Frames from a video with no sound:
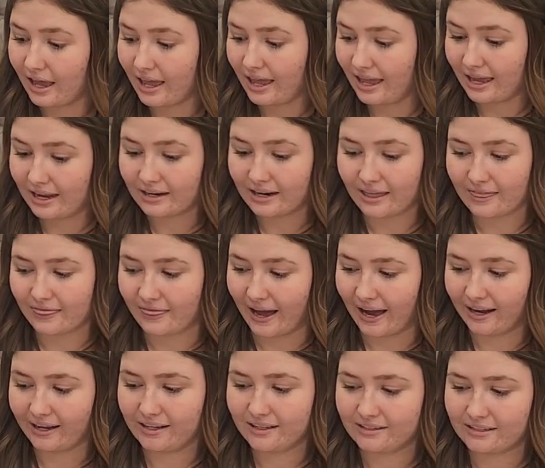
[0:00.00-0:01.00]
And
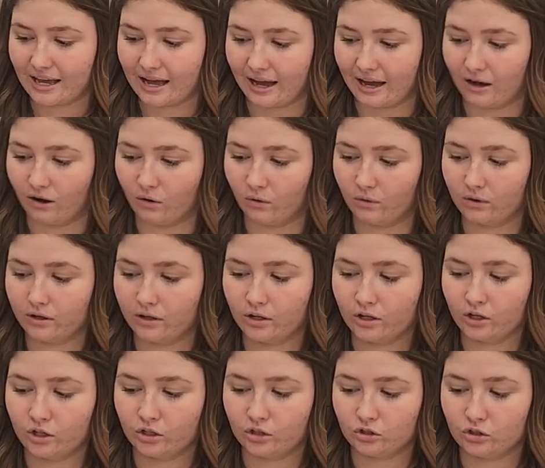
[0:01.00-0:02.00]
that is how
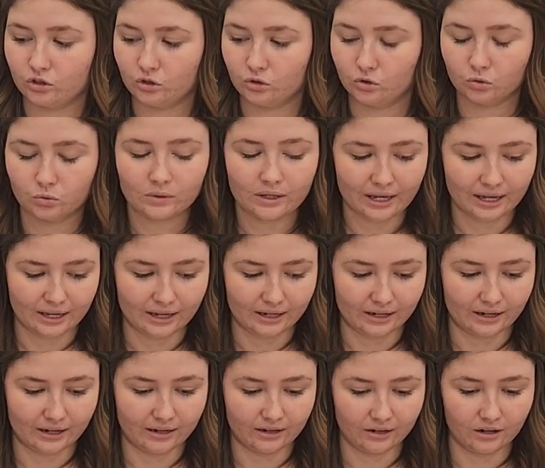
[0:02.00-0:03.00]
you
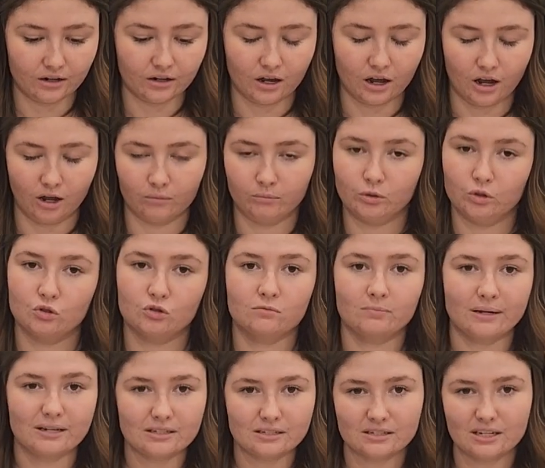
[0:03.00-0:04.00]
can use
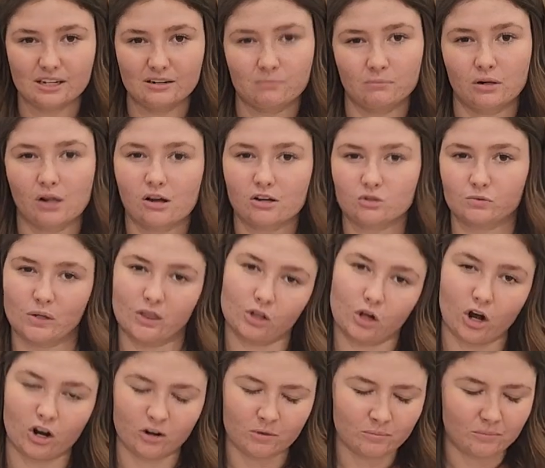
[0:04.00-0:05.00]
base 10 blocks with
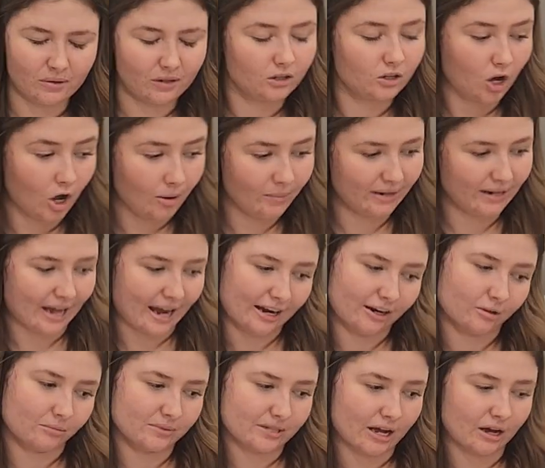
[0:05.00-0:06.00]
common
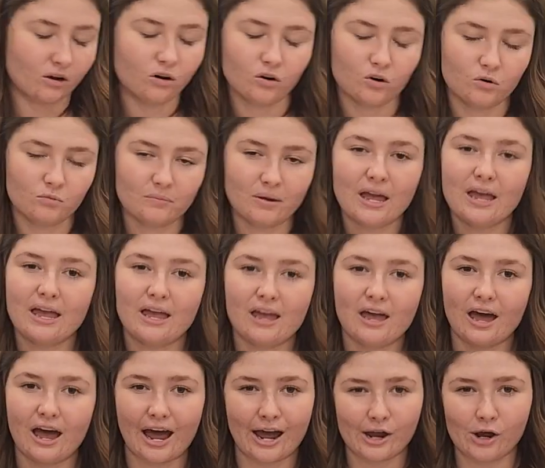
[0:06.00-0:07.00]
items at home.
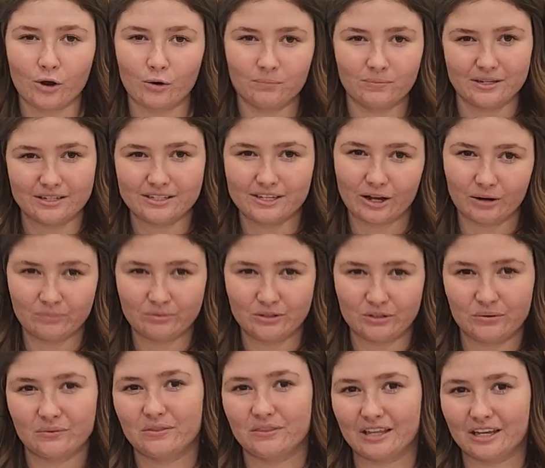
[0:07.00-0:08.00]
I hope this
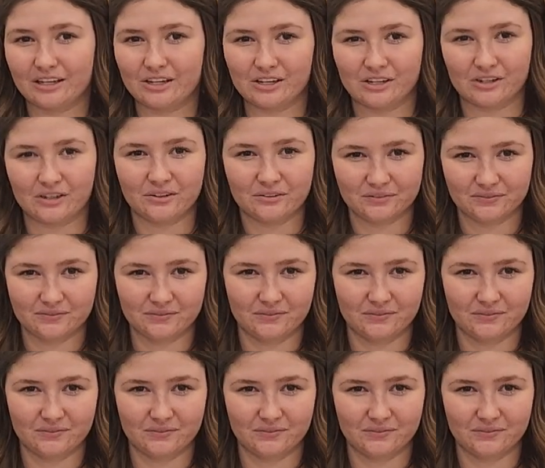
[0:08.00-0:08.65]
helped you. Thank you.